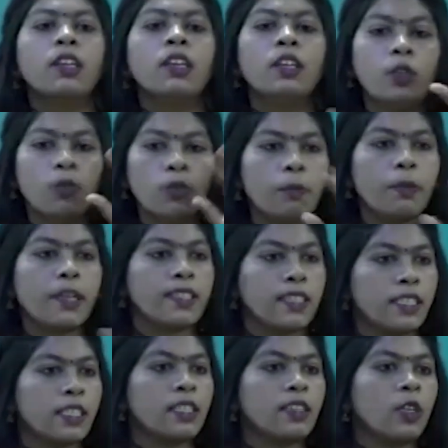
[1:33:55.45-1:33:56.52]
You will present
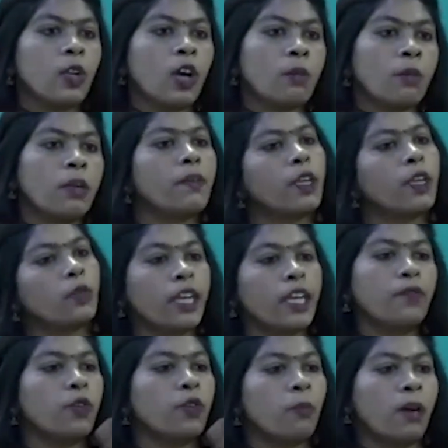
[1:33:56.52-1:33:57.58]
it in the normal way. You will get
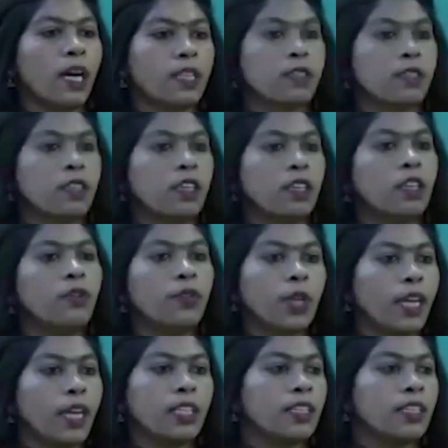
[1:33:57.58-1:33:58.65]
4 marks if you're
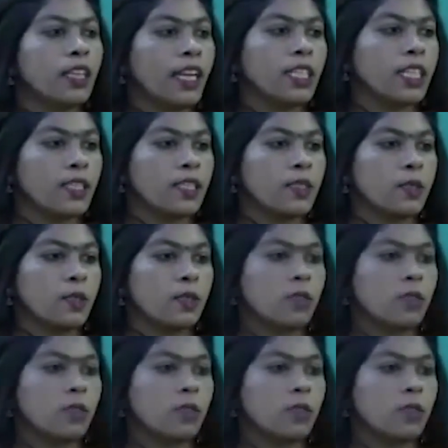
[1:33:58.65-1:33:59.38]
writing the right answers.